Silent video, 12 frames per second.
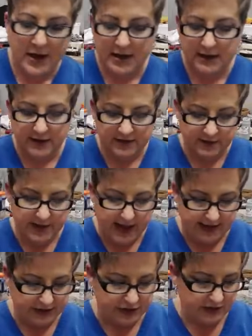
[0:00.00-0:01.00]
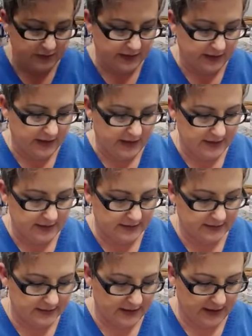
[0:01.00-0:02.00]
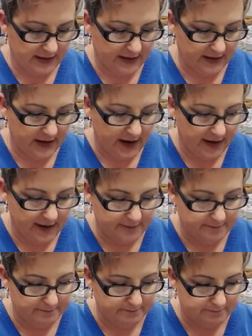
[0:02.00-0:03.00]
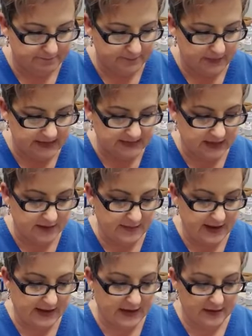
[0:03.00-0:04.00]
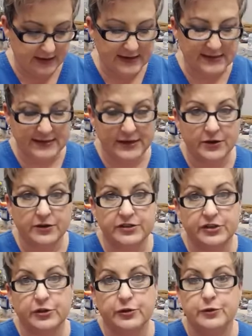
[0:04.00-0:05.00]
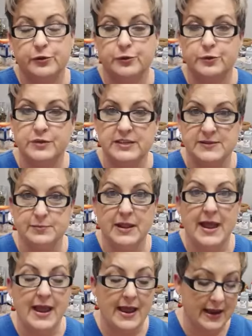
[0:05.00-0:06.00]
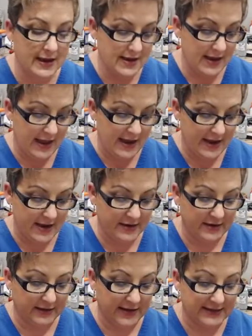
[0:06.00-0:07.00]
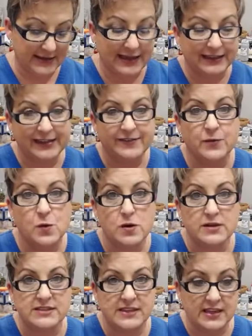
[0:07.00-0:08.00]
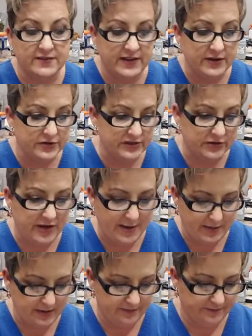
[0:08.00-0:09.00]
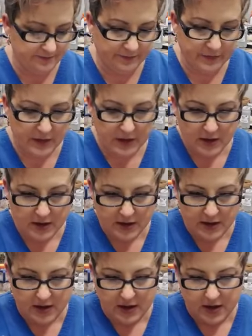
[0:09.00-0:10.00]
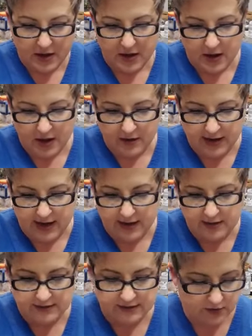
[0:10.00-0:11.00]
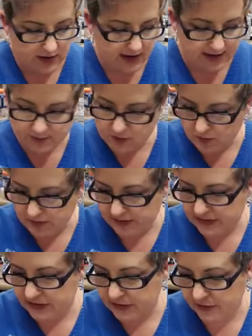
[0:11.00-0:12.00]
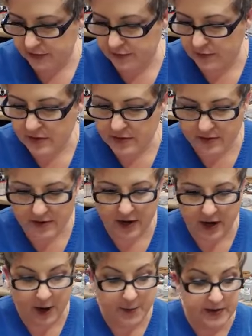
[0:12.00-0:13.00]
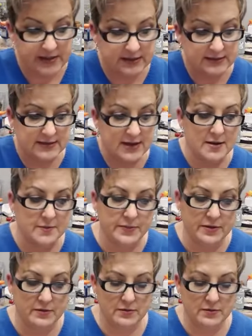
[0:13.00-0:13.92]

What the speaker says: I love the packaging because it is going to make it easier to display and less likely for sticky fingers to grab it. Okay, so I'm going to open this up